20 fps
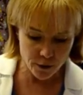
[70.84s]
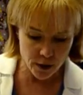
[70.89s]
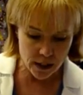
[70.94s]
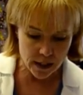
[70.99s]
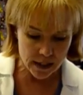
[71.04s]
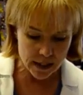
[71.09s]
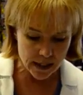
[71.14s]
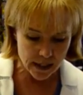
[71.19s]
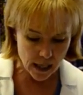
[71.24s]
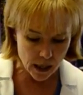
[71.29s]

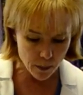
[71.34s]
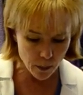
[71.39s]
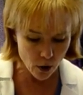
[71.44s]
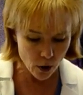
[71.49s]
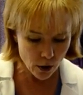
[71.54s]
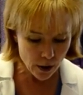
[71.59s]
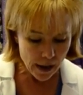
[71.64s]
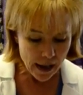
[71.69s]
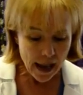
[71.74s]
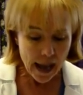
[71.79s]
and
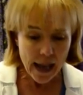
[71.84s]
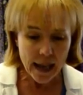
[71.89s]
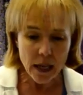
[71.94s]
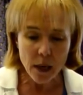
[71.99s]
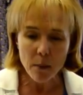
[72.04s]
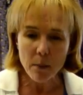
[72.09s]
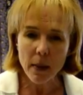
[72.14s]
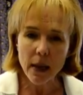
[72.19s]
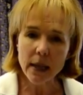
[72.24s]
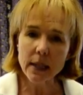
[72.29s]
Stable, and
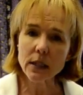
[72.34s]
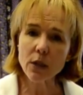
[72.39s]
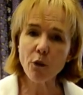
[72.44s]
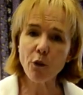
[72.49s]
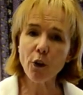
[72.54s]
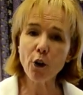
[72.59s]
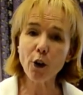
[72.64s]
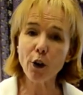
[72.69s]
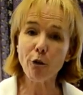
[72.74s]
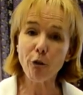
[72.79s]
it makes a
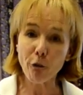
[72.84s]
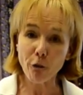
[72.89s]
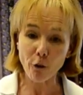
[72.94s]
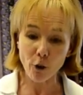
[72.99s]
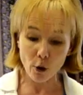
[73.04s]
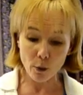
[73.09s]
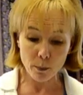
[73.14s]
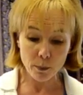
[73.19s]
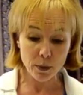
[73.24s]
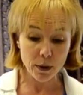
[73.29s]
very
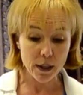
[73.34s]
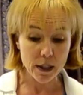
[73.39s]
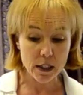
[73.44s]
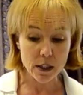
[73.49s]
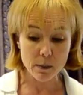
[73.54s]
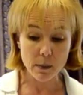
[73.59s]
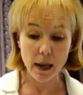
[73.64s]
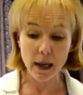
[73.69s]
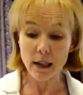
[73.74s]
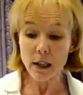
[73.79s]
firm
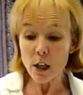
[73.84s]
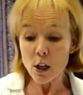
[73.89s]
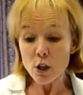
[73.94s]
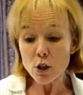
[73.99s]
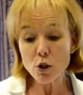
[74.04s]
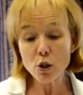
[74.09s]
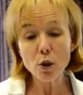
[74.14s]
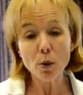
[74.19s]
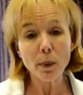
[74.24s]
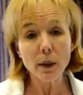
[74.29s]
placemat.
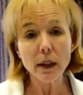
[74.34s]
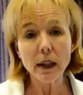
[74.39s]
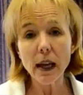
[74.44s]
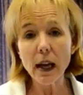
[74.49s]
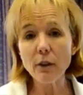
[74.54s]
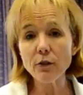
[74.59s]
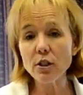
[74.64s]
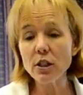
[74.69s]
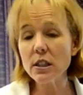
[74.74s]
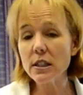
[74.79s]
So you really
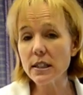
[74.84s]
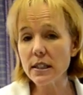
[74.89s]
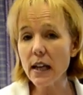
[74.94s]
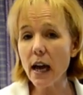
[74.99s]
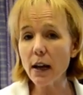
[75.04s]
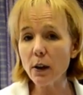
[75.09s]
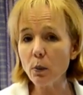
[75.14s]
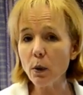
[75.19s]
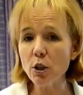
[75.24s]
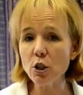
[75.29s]
have to
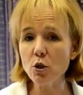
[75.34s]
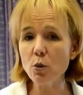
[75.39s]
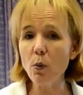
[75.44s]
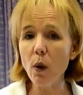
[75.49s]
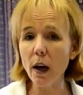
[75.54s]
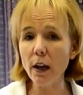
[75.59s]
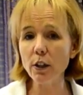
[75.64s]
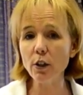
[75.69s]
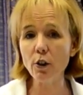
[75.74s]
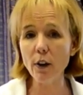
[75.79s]
decide what you
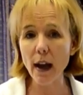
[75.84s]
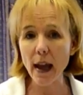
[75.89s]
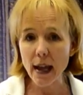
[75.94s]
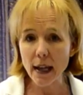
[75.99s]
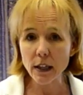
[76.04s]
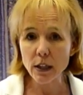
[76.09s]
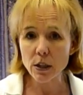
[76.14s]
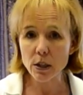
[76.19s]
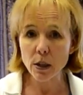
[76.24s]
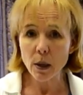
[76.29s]
want your
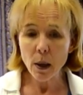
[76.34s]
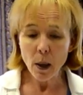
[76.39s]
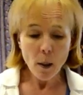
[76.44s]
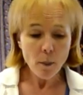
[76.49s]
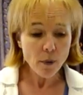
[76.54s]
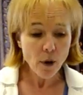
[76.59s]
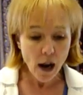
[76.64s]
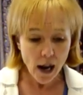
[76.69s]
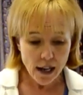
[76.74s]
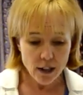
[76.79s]
end
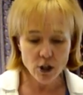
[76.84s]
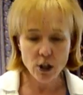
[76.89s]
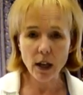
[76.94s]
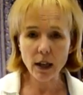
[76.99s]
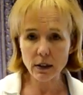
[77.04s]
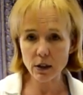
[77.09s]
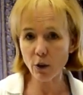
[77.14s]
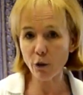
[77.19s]
project to